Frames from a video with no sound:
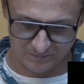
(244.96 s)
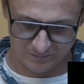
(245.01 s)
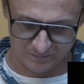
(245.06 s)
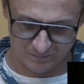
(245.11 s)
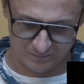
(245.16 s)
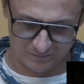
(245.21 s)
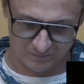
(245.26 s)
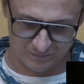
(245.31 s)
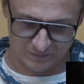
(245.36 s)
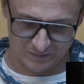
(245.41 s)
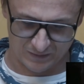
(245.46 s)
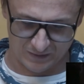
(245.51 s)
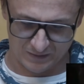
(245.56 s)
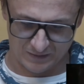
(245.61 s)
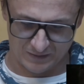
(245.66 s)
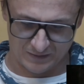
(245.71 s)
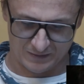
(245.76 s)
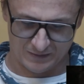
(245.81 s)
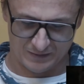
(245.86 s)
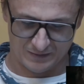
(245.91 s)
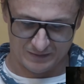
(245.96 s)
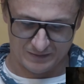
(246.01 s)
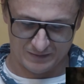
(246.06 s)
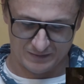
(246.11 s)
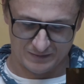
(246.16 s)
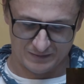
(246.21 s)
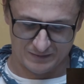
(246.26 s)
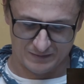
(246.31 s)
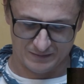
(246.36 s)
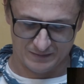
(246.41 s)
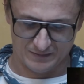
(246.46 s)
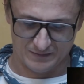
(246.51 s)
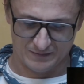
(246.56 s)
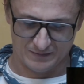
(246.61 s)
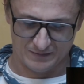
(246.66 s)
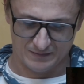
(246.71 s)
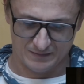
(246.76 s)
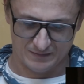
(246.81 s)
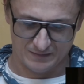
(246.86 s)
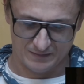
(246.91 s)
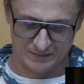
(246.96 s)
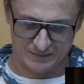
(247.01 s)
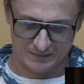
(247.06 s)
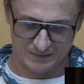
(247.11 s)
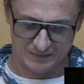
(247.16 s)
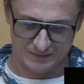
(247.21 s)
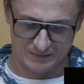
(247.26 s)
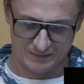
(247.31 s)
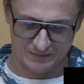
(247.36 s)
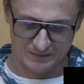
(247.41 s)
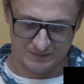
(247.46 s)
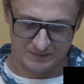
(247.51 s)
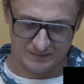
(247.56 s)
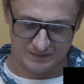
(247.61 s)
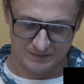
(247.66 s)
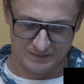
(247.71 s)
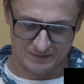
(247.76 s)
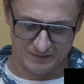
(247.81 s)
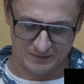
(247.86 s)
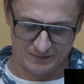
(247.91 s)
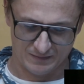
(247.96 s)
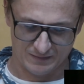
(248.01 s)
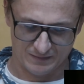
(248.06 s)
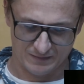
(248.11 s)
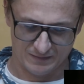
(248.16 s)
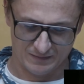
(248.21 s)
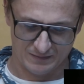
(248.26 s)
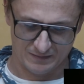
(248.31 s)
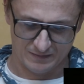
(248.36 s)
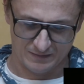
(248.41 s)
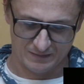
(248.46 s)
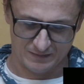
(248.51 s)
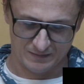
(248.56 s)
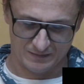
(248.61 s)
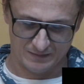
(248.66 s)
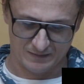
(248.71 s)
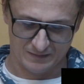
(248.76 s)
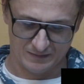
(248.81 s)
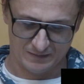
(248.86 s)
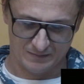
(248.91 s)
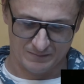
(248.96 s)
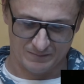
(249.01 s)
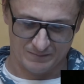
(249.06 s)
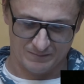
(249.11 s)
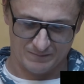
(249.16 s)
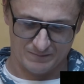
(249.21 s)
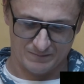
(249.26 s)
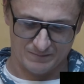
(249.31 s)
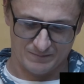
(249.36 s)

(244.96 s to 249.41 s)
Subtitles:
Nobody speaks.